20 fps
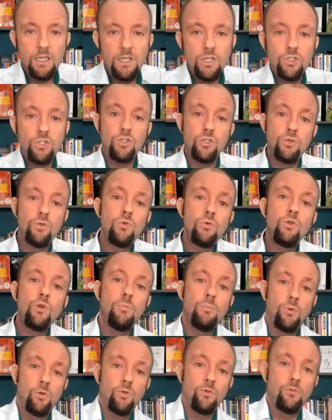Do your
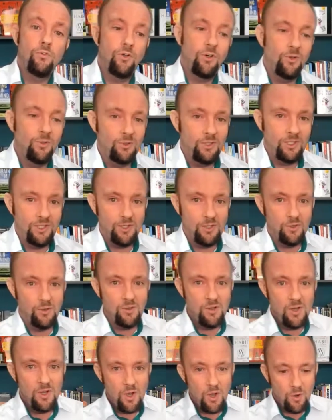portfolio
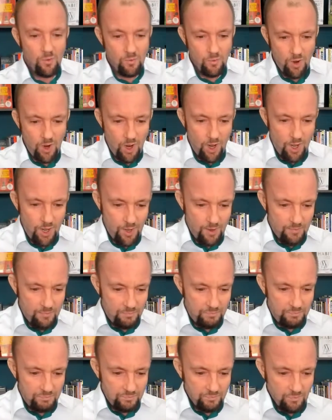
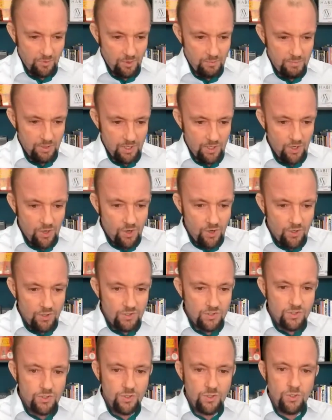
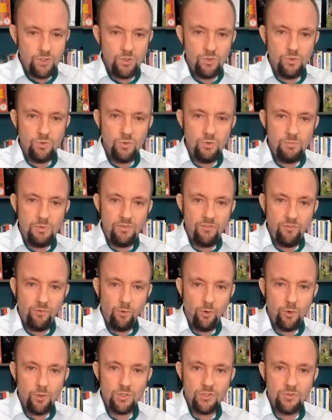because you will be
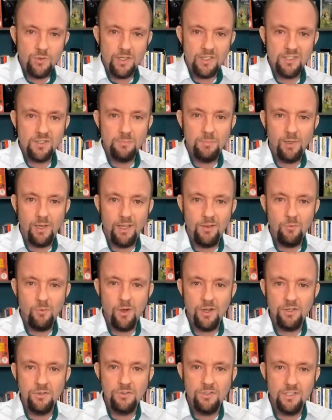forced to explain why
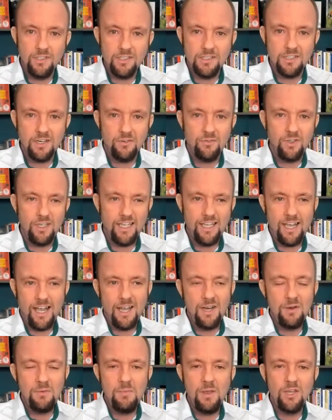you did stuff, and it
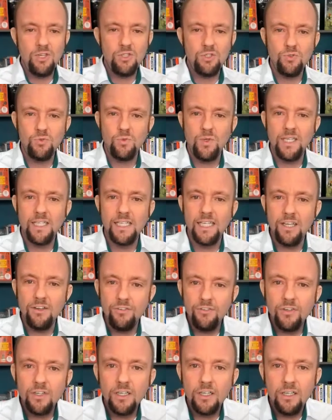kind of makes you relive
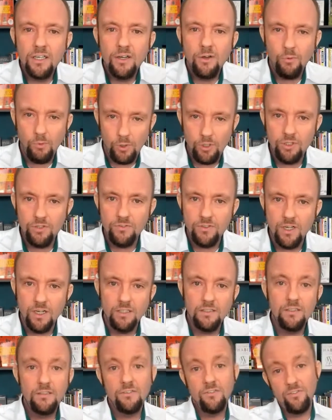what you've
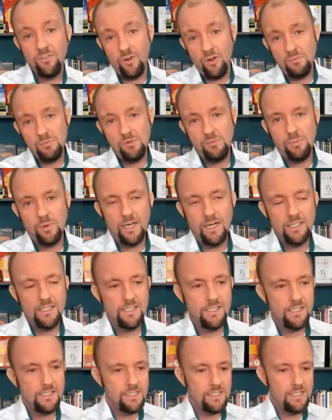done, form of practice.